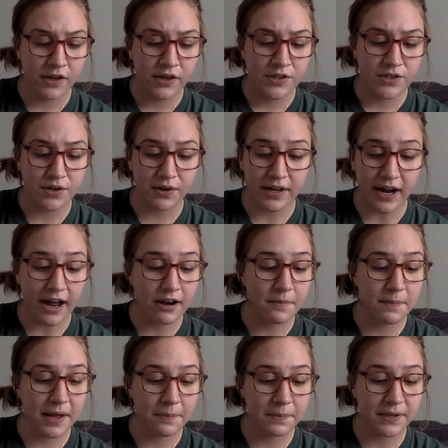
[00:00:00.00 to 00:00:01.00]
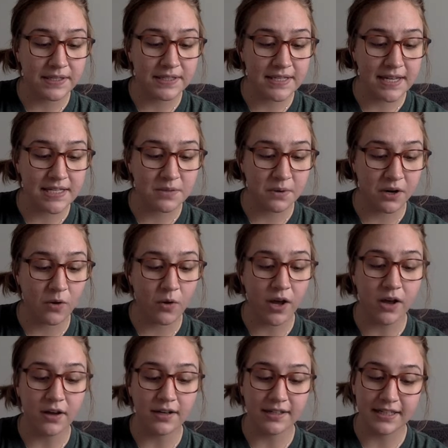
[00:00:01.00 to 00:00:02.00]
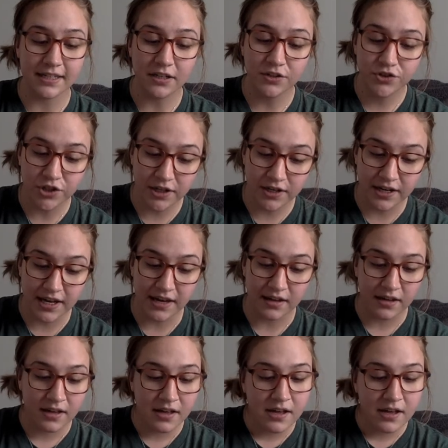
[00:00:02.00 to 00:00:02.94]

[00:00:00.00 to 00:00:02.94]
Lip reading: So get out of bed, princess. We're going on a little journey.